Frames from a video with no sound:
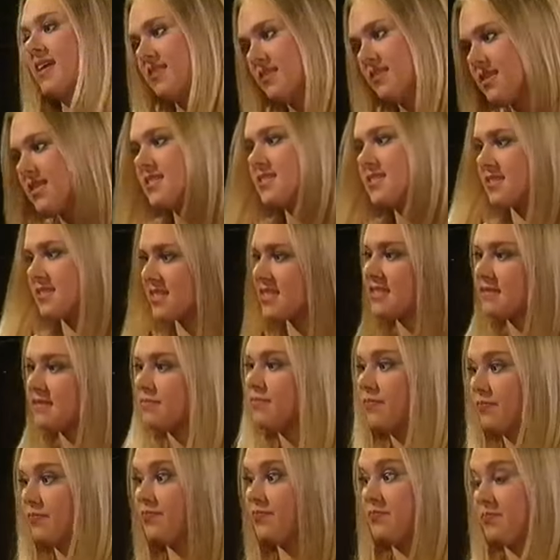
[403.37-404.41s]
like this is...
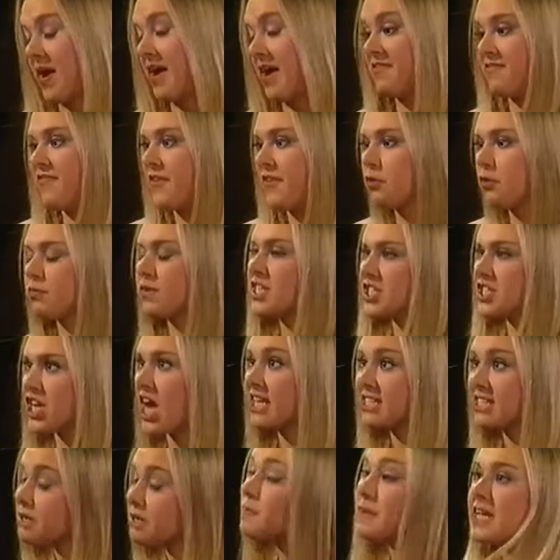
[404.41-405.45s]
I feel
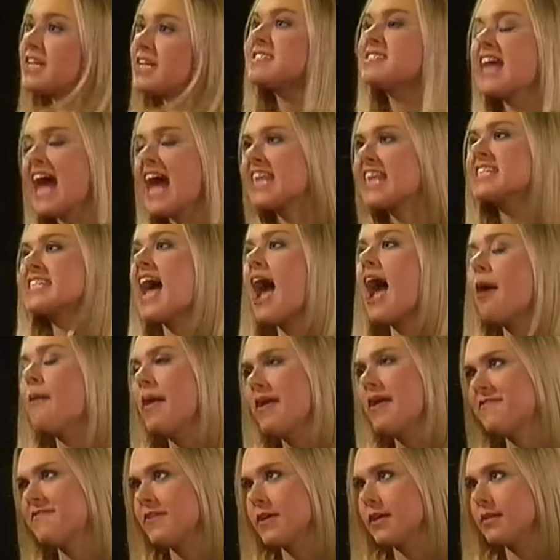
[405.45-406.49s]
rejected because that is how
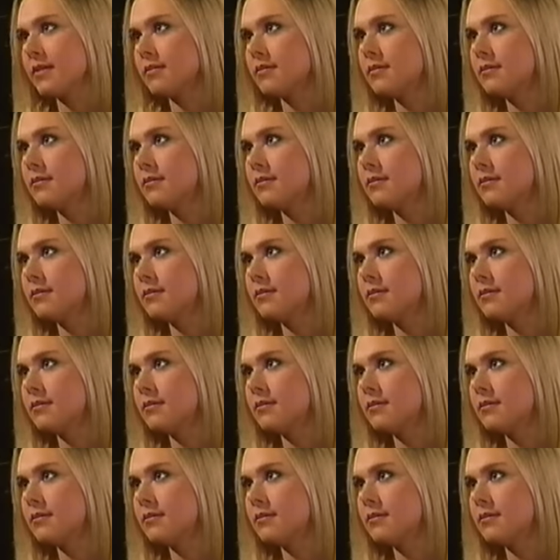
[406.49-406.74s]
I feel.